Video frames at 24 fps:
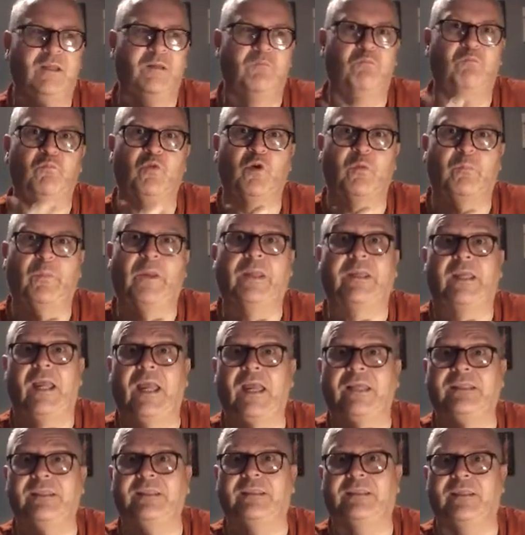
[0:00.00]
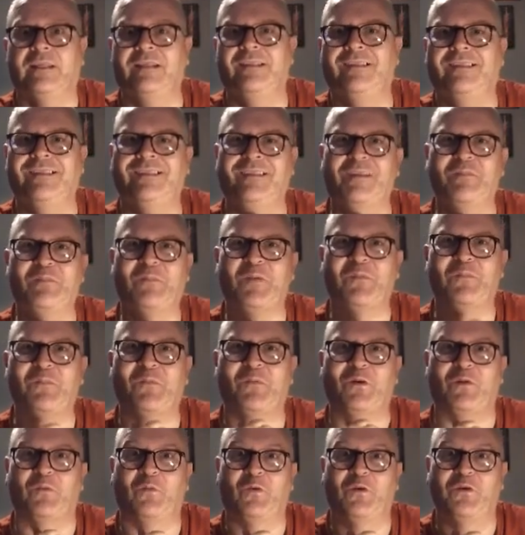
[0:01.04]
more big-headed that people
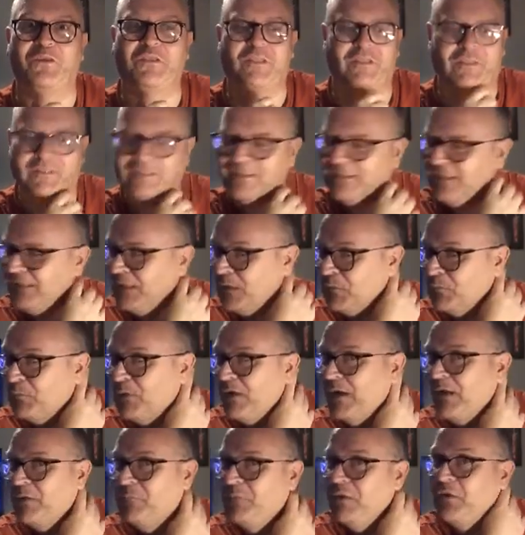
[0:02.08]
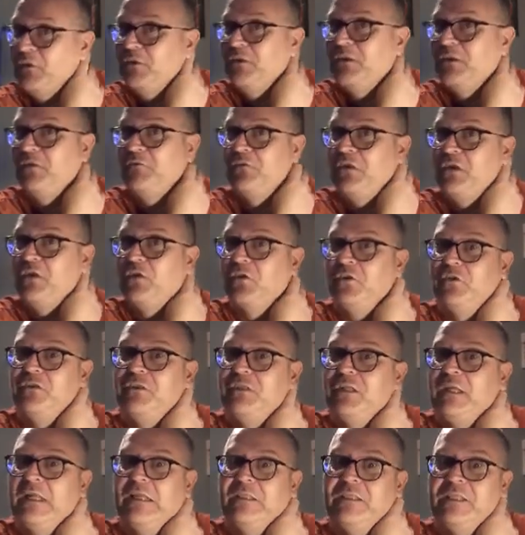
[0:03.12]
are watching. But it'd be good if you could.
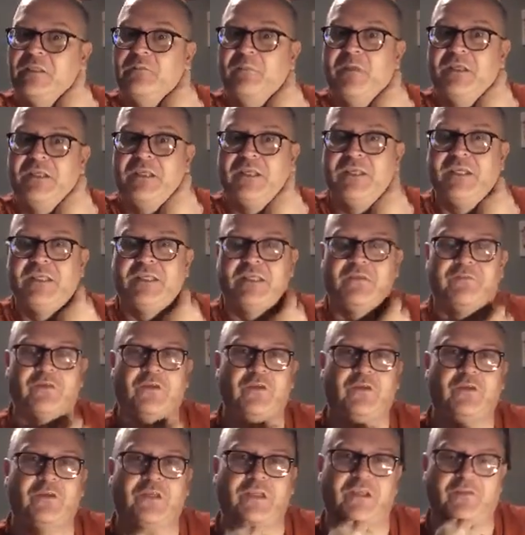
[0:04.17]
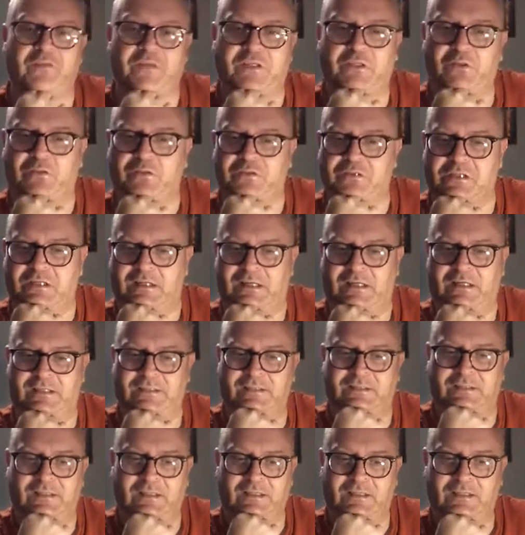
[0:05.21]
It just makes it easier for you to get the videos, and
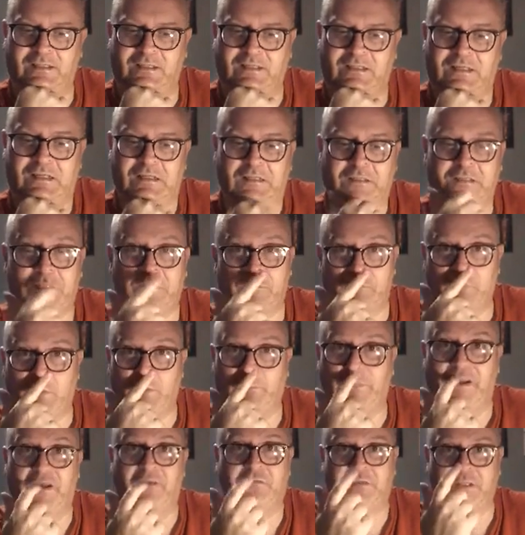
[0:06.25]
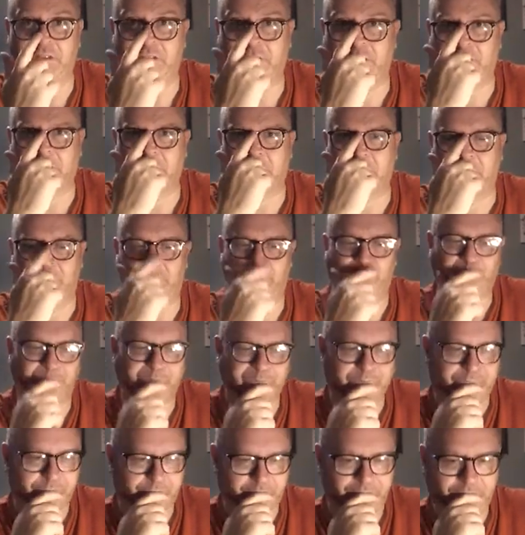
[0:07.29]
gives me a bit of encouragement.
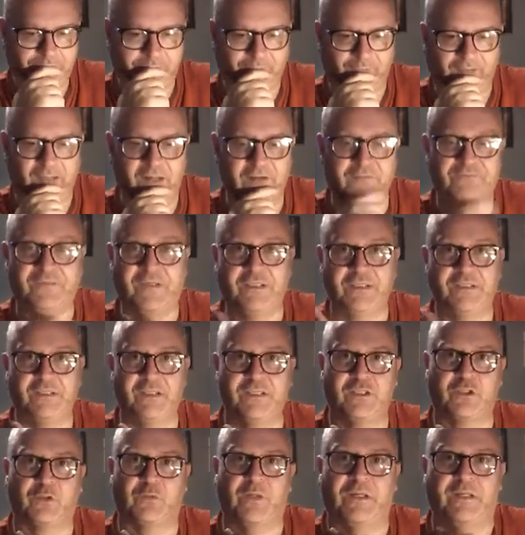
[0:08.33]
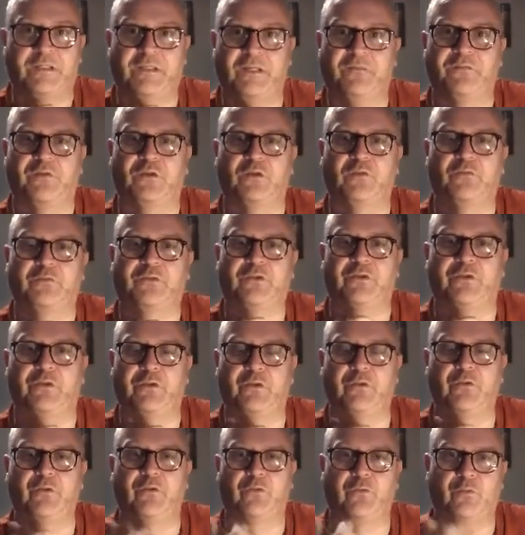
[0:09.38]
I find these quite difficult to
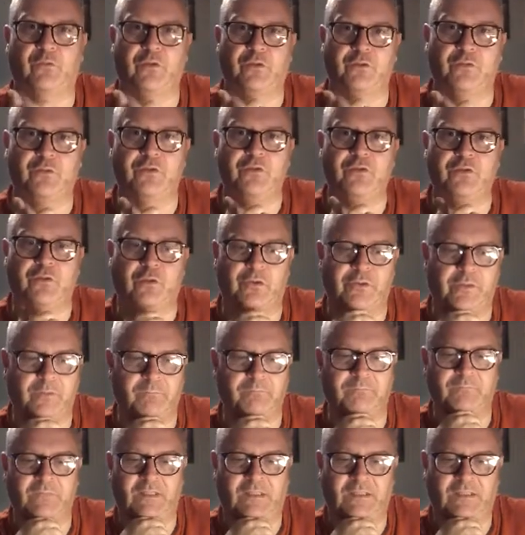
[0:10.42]
do, although I do enjoy them,